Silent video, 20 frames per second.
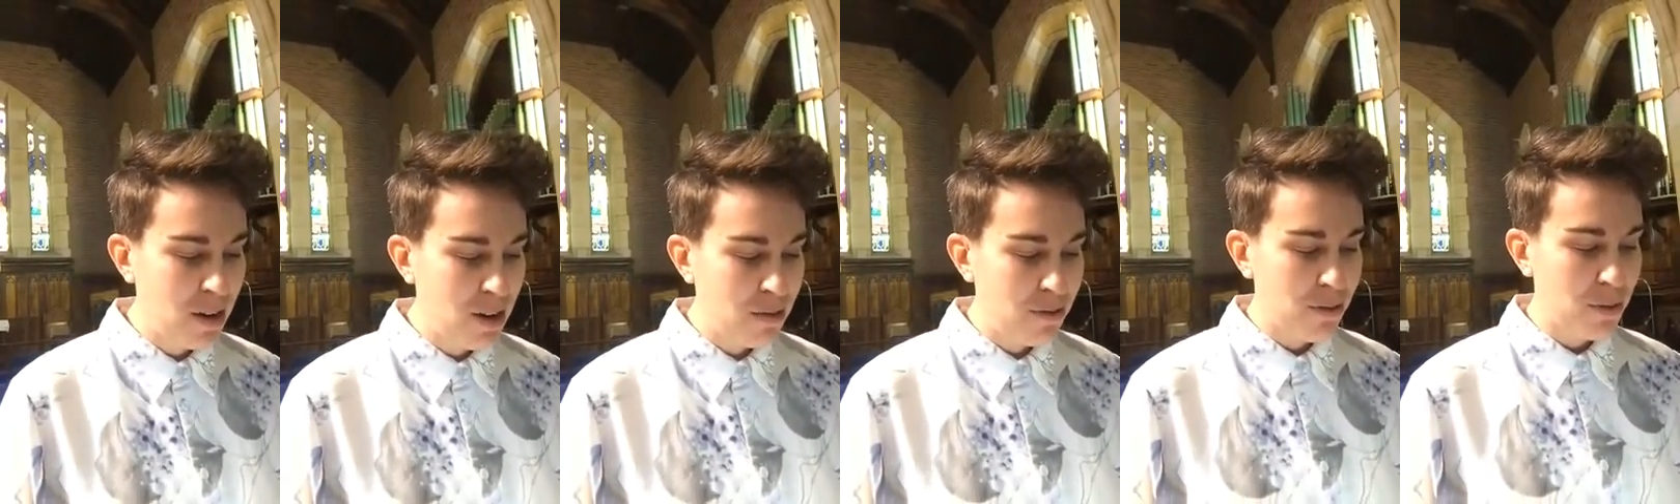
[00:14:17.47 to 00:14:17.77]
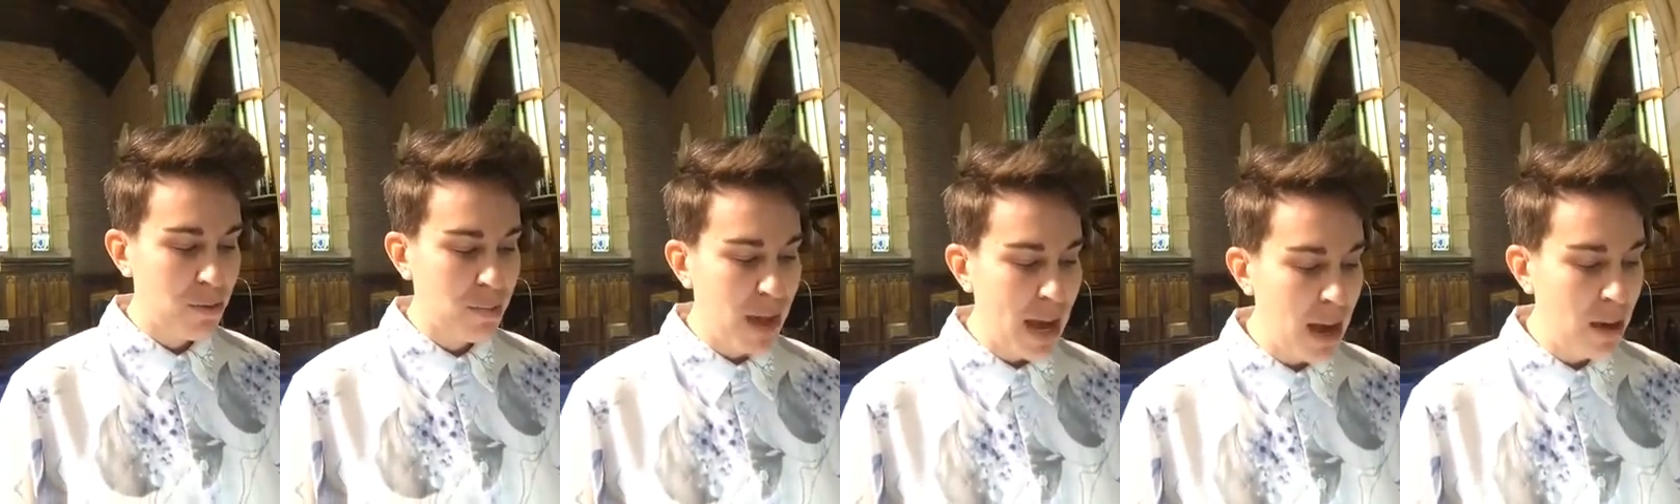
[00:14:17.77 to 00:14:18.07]

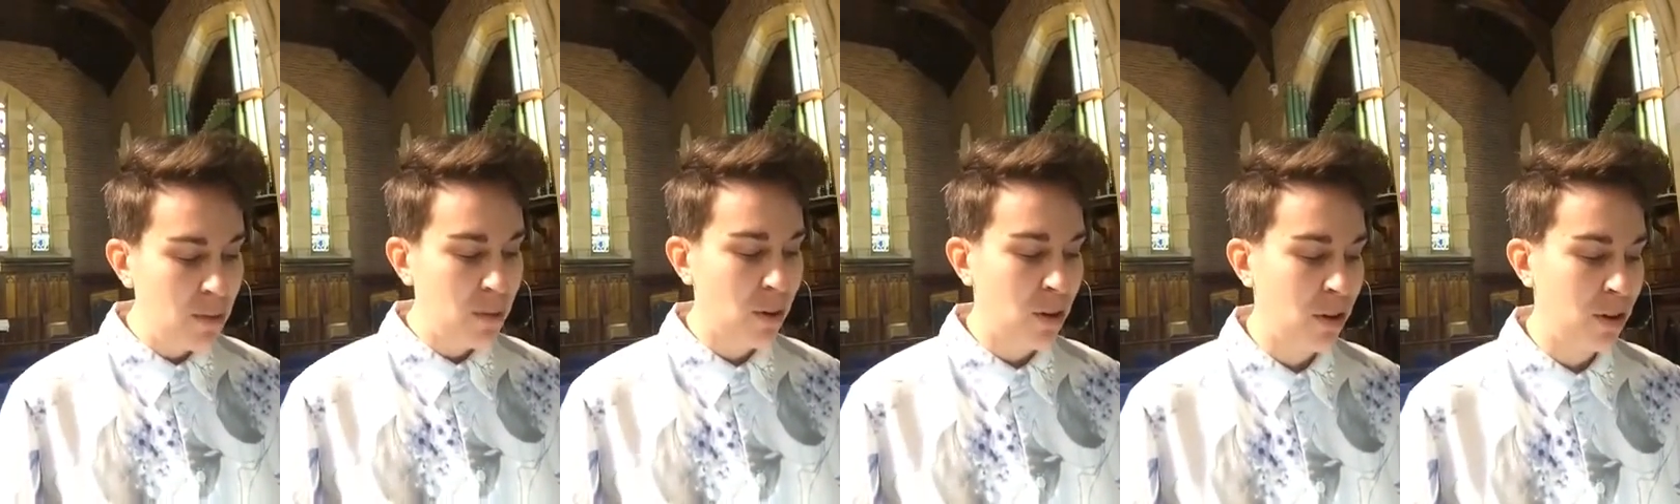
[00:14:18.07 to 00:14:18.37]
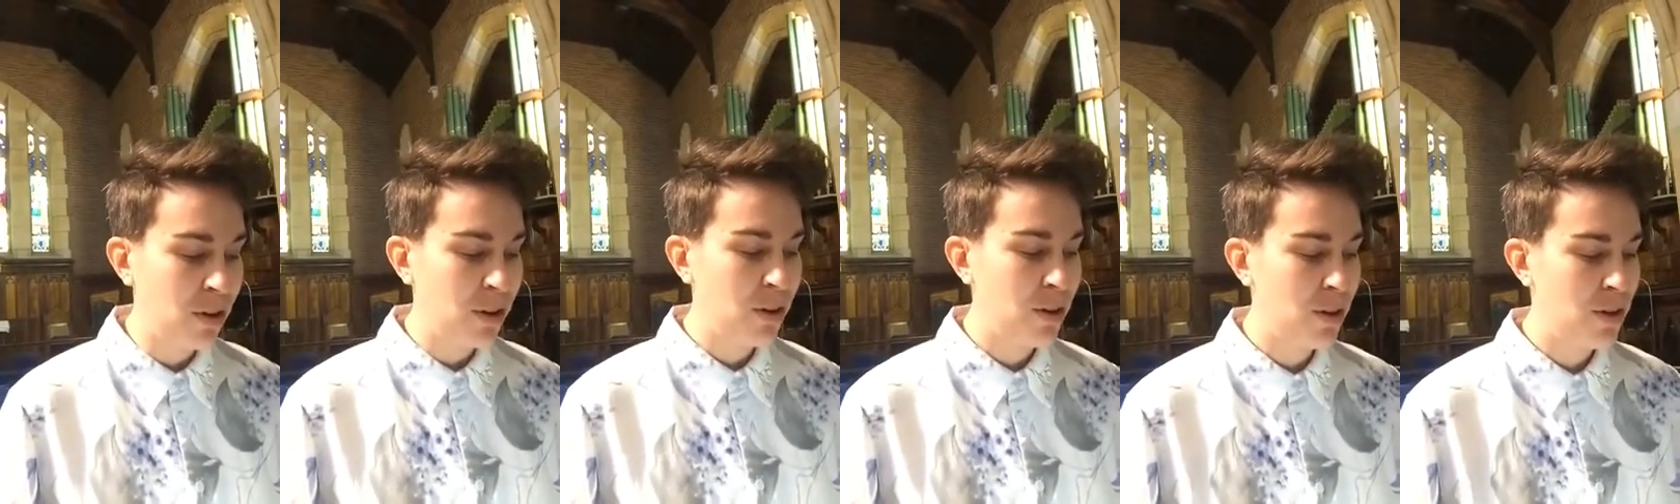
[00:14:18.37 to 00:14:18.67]
From now
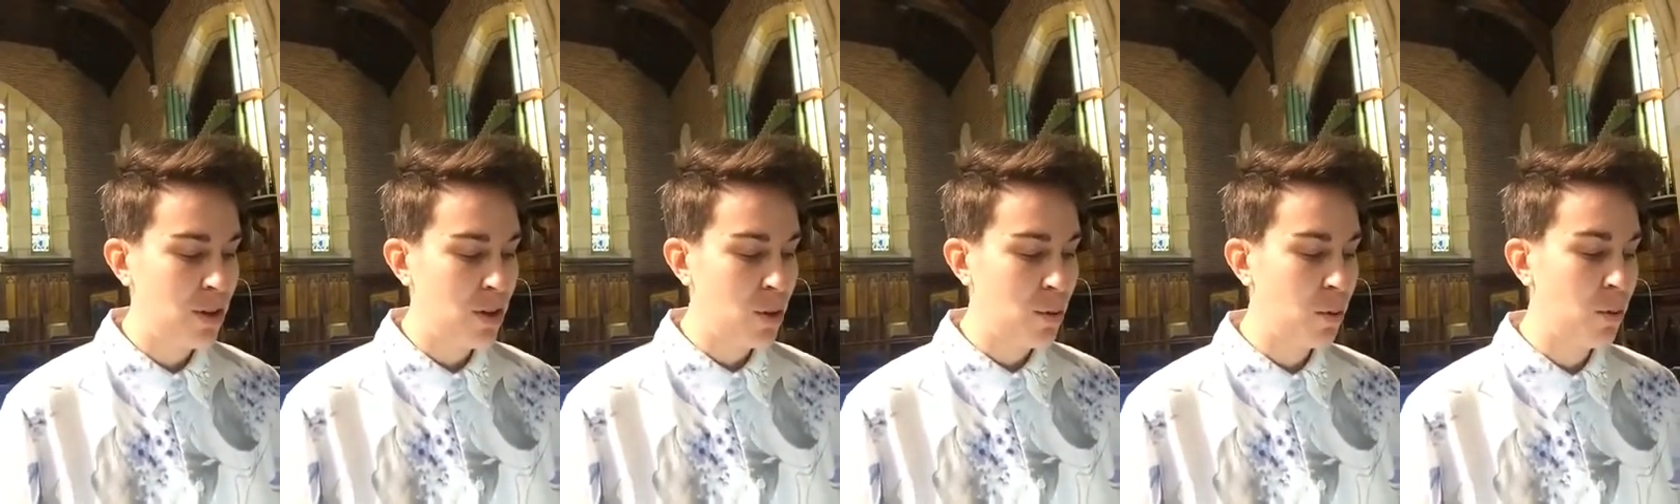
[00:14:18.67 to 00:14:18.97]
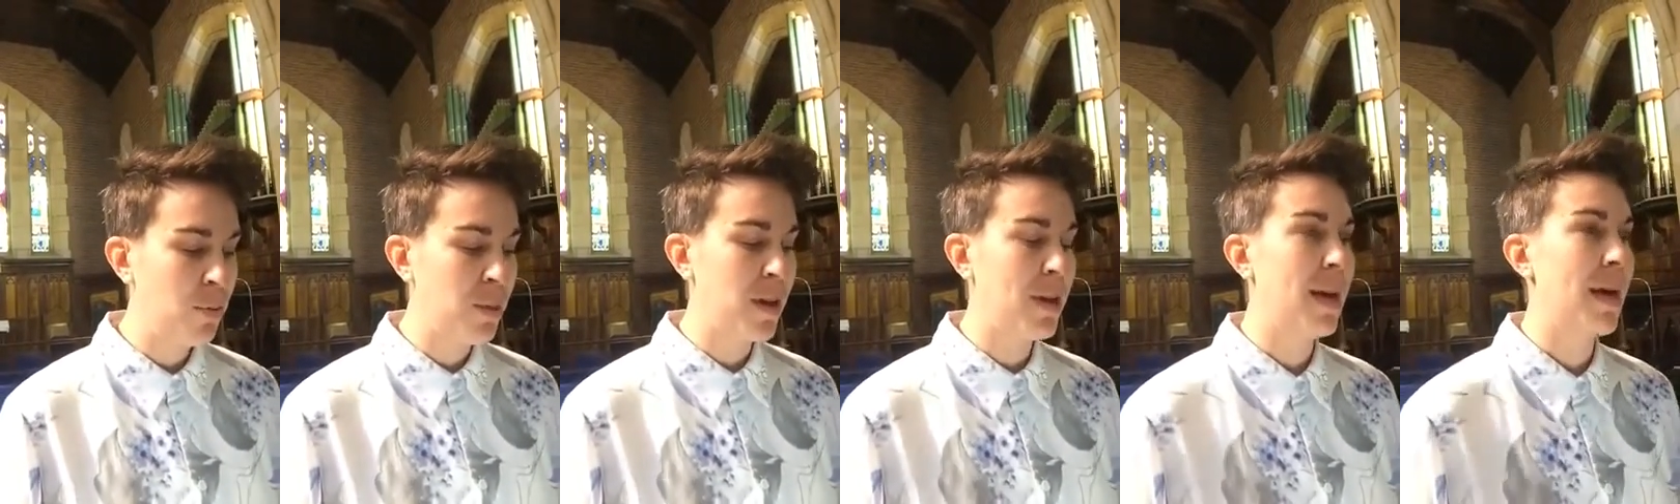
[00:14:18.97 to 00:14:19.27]
on, you will
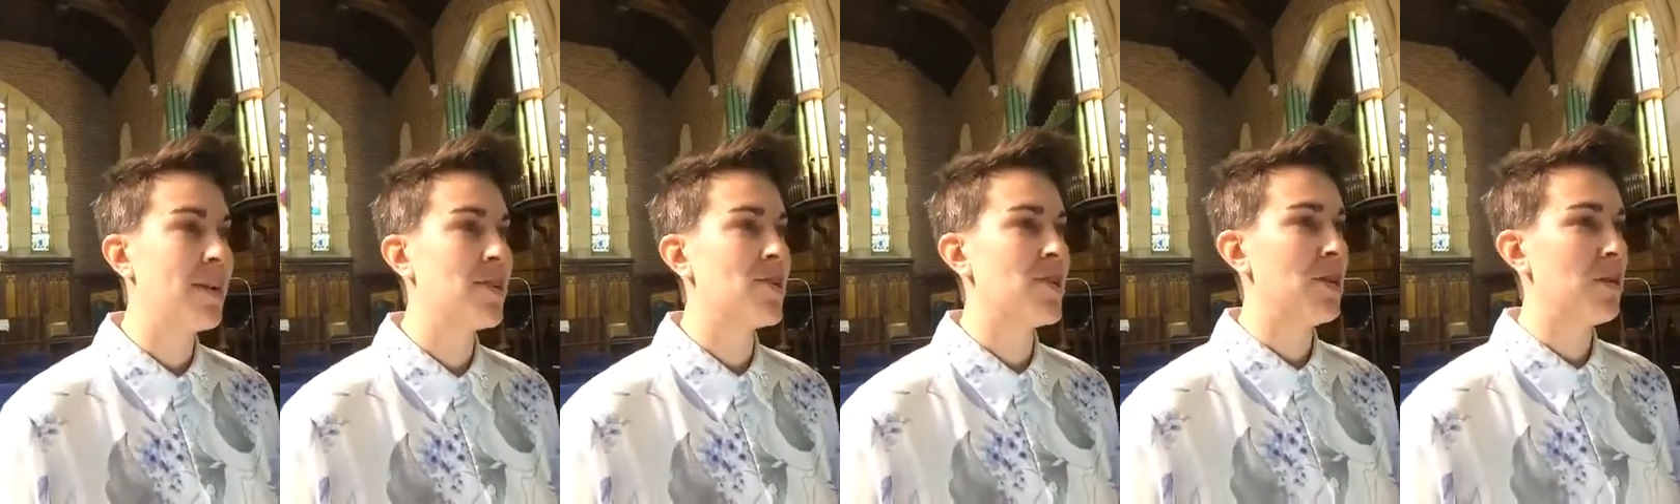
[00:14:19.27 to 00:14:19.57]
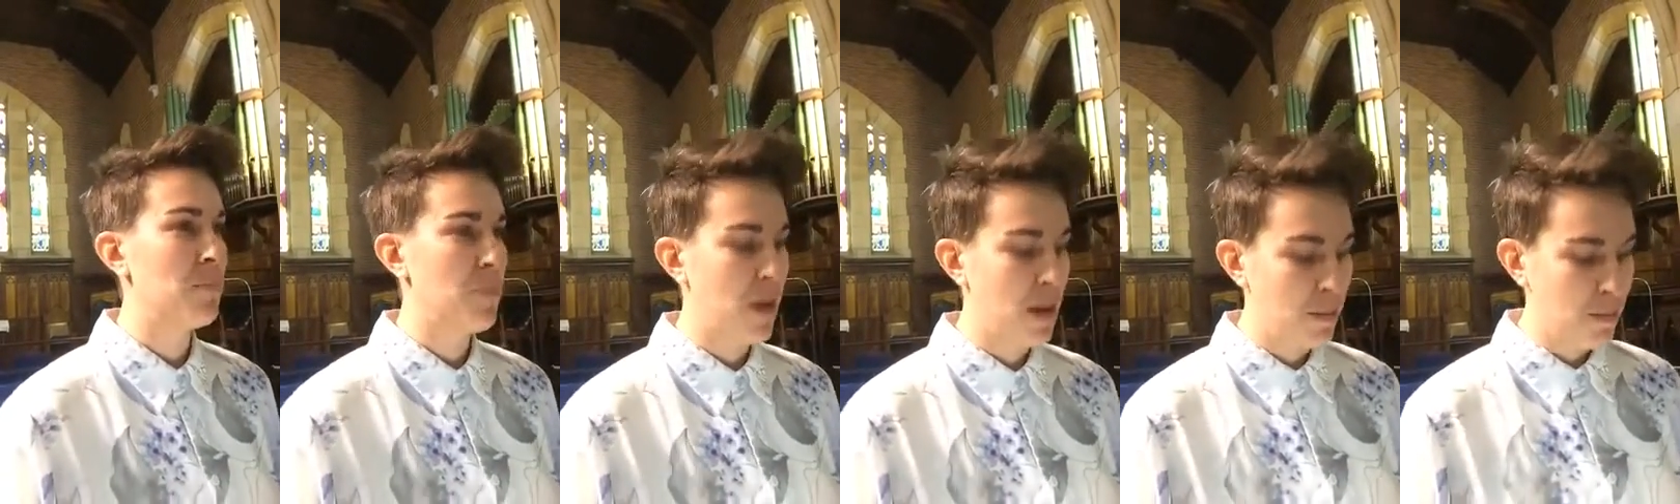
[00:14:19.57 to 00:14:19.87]
be
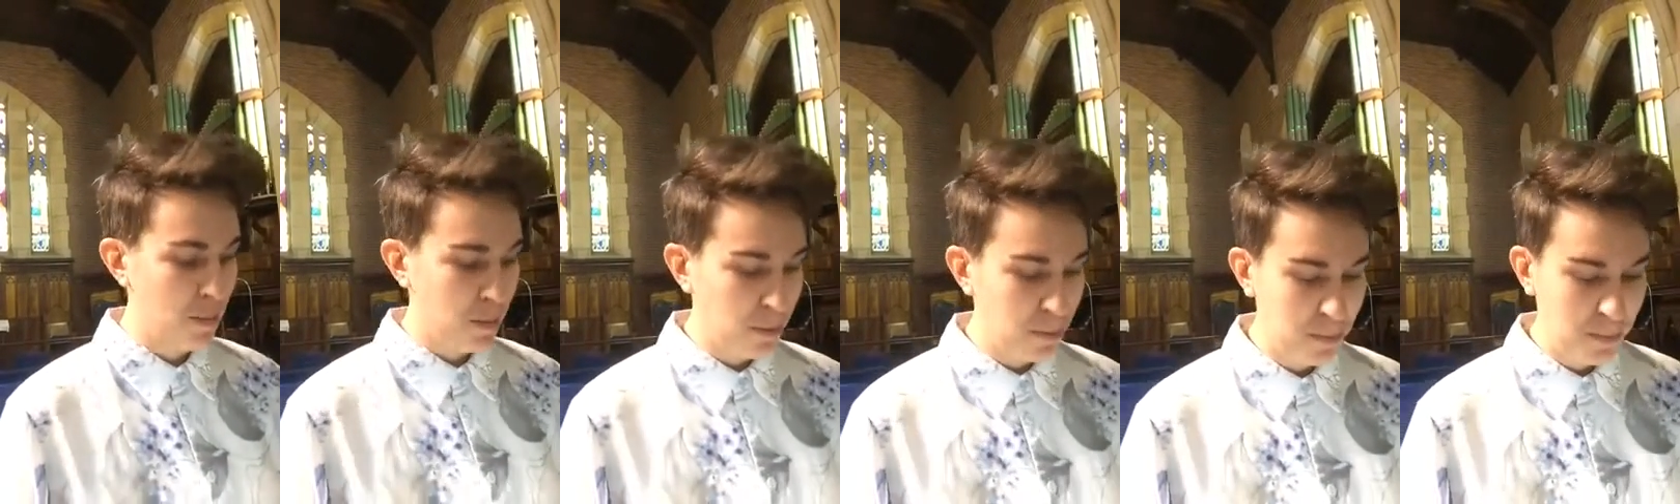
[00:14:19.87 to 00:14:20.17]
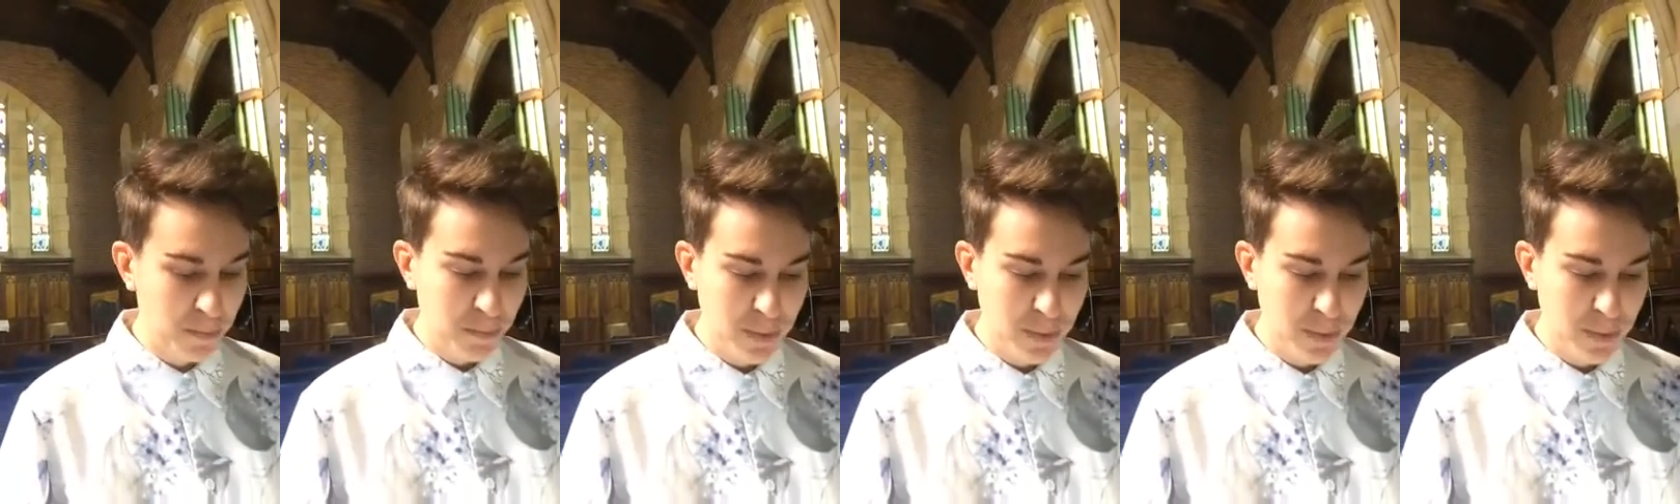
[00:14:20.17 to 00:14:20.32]
catching people."